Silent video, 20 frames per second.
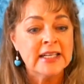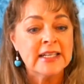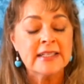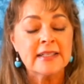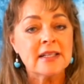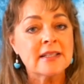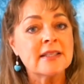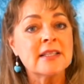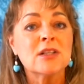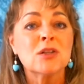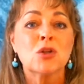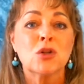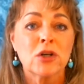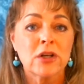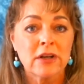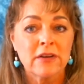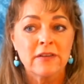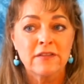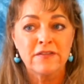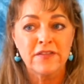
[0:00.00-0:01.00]
doesn't
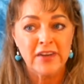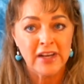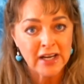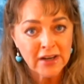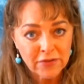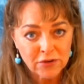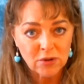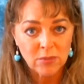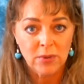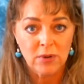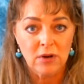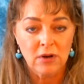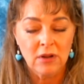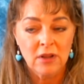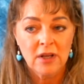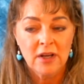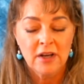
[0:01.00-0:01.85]
look favorable